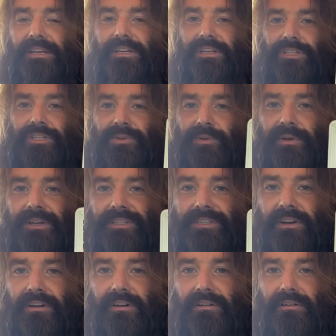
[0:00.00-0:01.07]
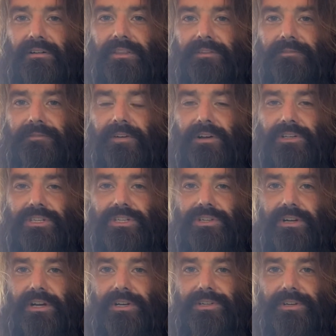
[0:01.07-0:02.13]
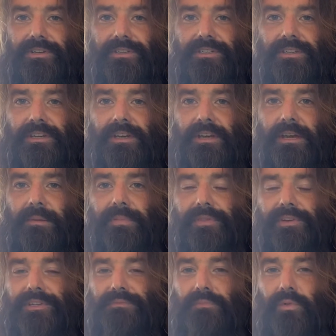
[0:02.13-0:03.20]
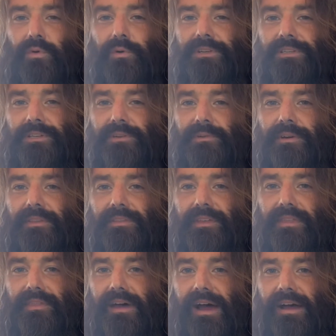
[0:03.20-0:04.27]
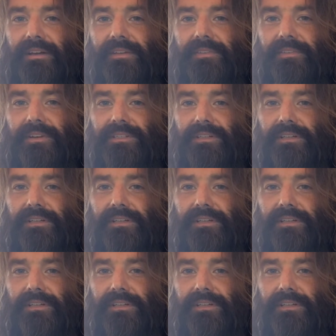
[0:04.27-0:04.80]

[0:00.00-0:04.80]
destroys all the false structures. But there's more to it than that. There's a